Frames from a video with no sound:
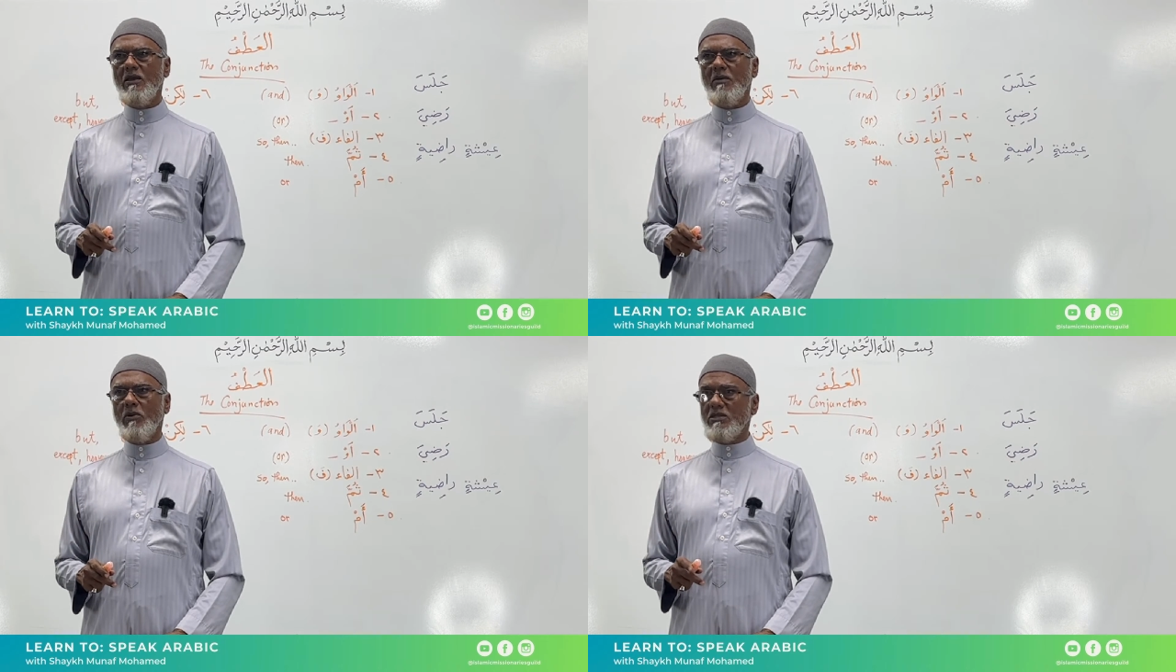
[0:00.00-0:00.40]

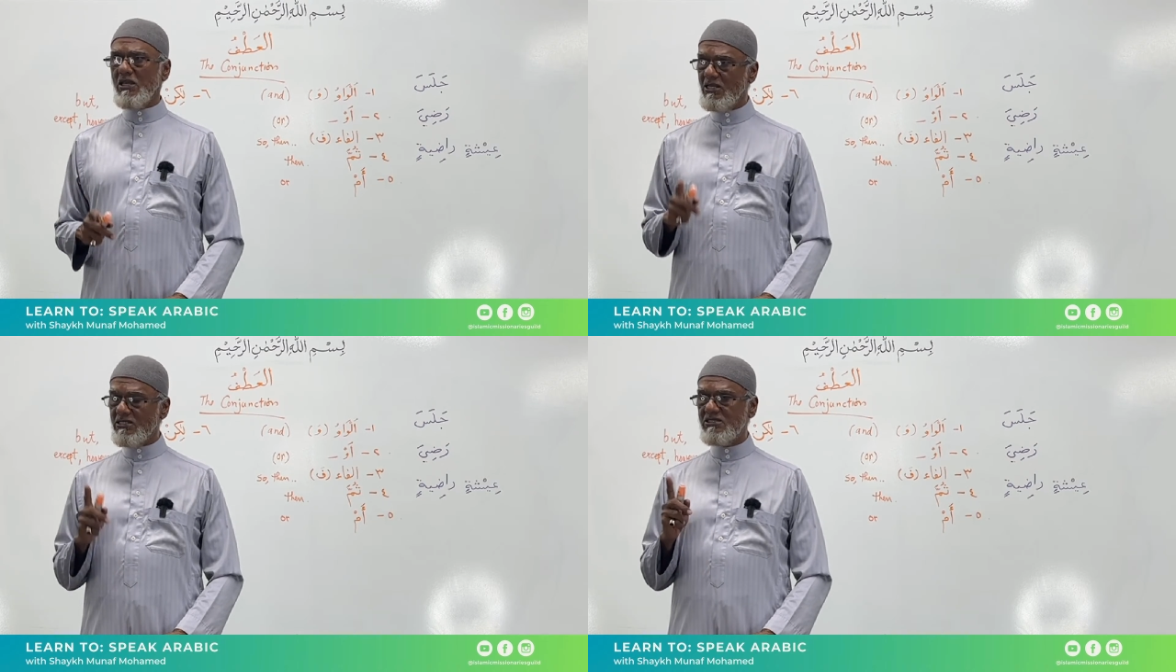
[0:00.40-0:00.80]
but
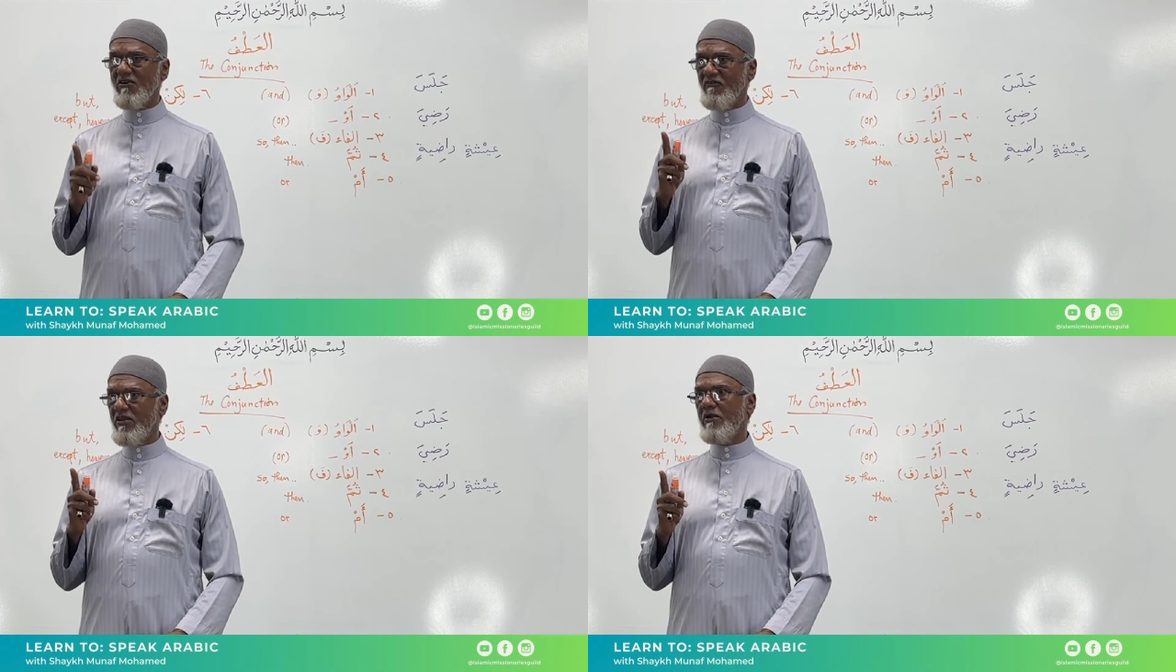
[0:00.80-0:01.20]
He is
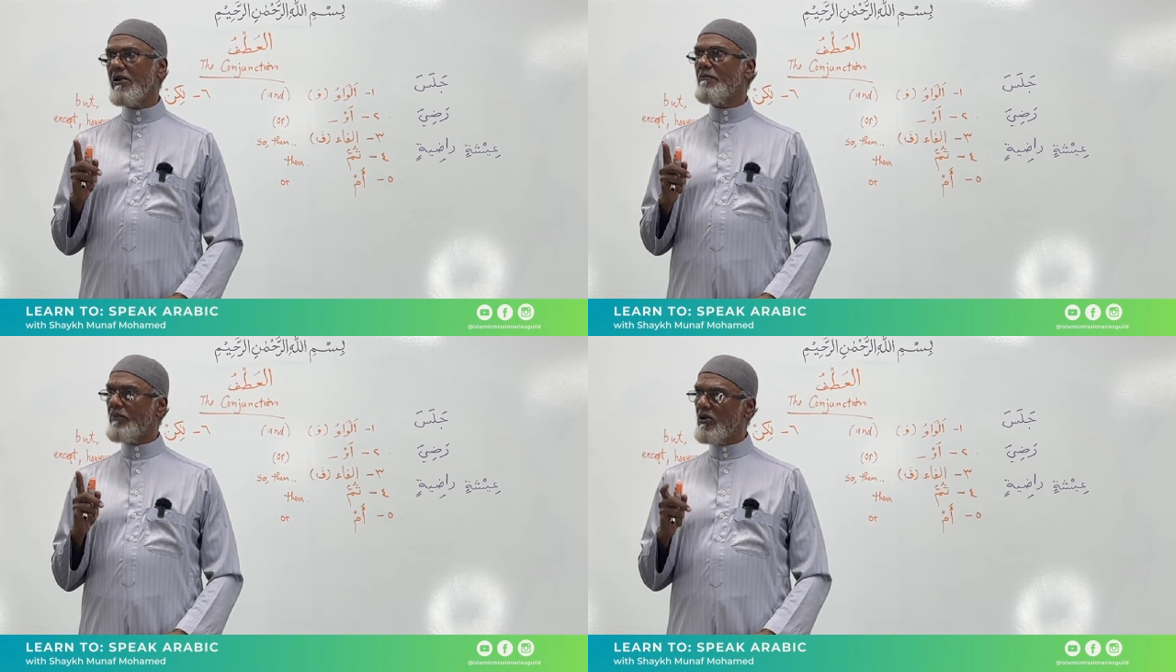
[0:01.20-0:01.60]
severe
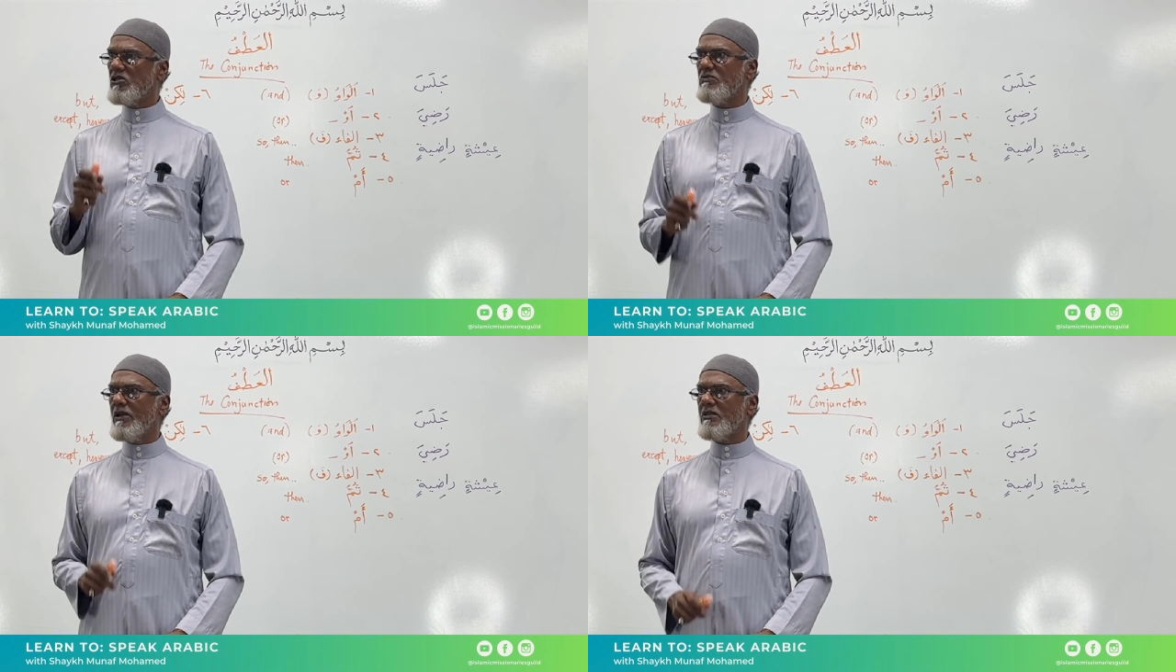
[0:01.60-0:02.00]
in
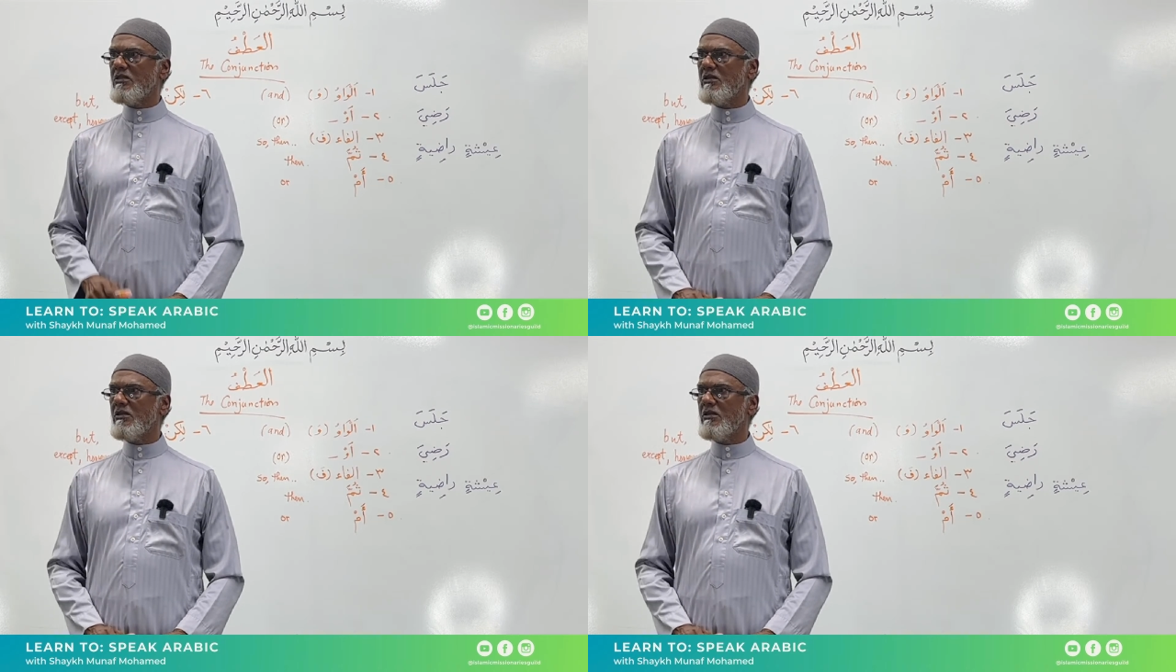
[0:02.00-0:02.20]
punishment.